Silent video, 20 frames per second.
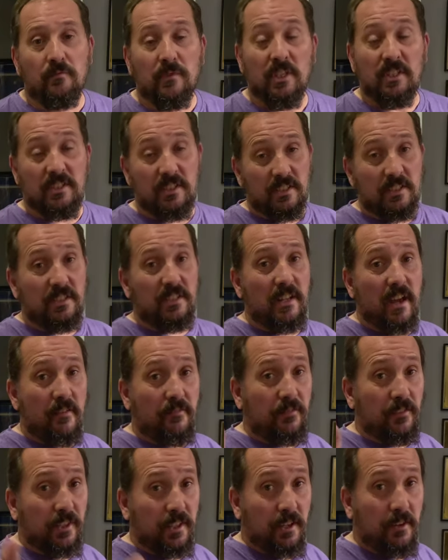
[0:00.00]
This is
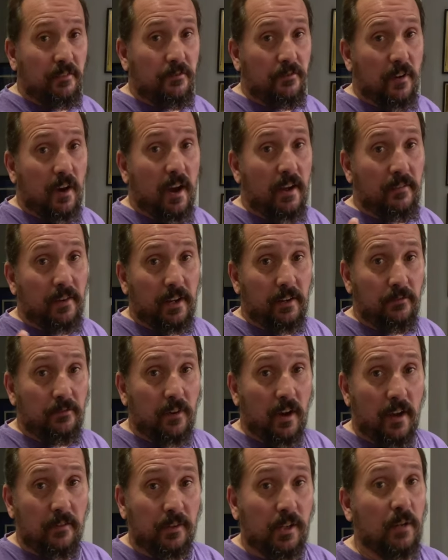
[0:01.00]
definitely five out of
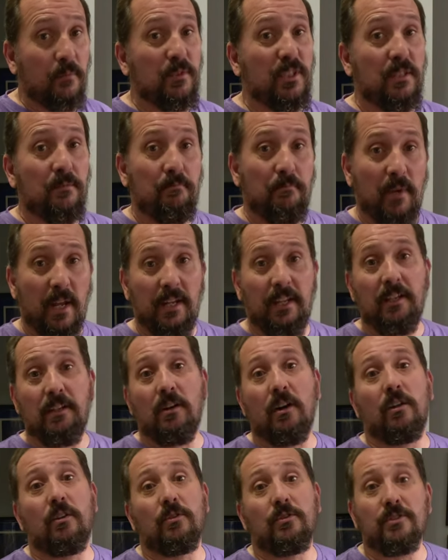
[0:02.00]
five. It comes in many
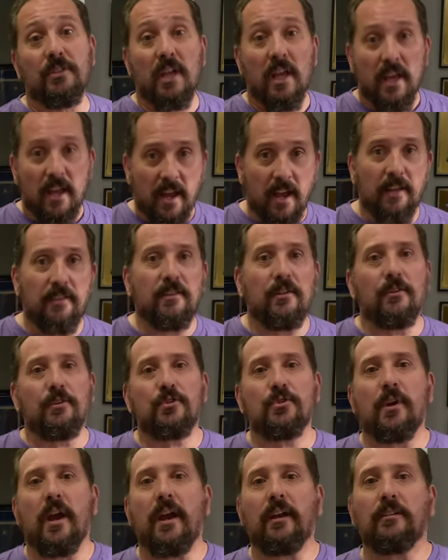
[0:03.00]
colors and they're
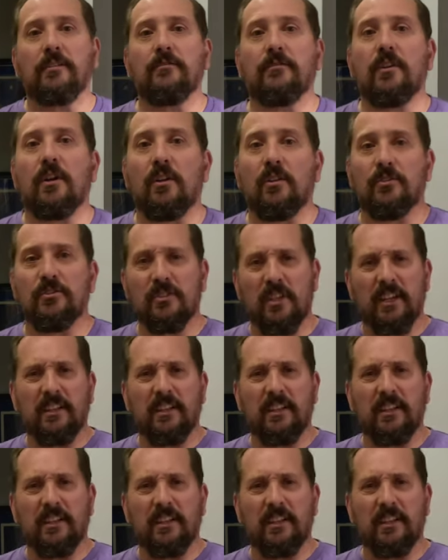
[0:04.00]
attractive colors.